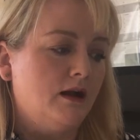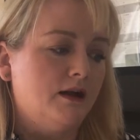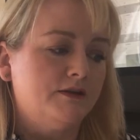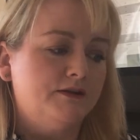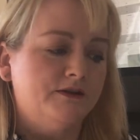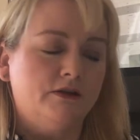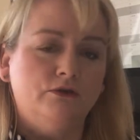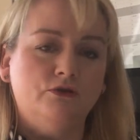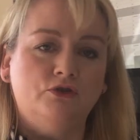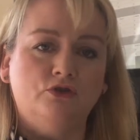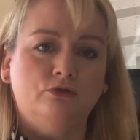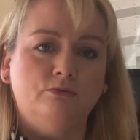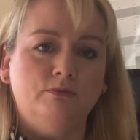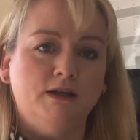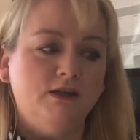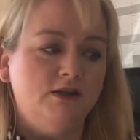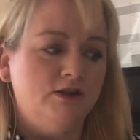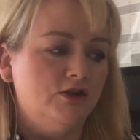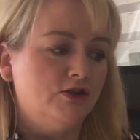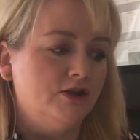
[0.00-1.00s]
Our social
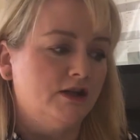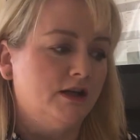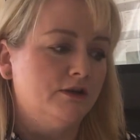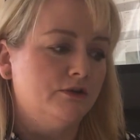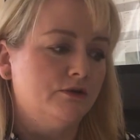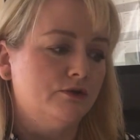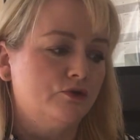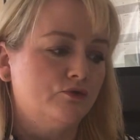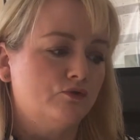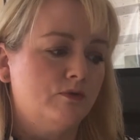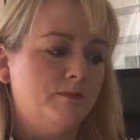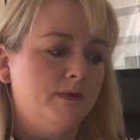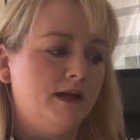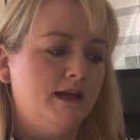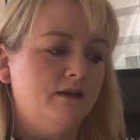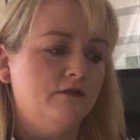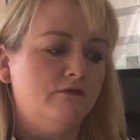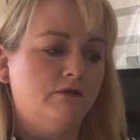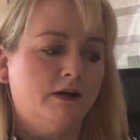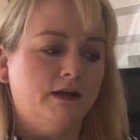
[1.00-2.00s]
media channels
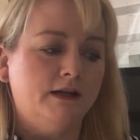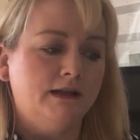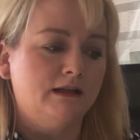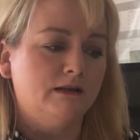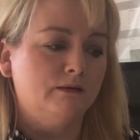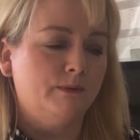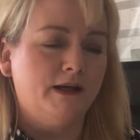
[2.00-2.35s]
remain a vital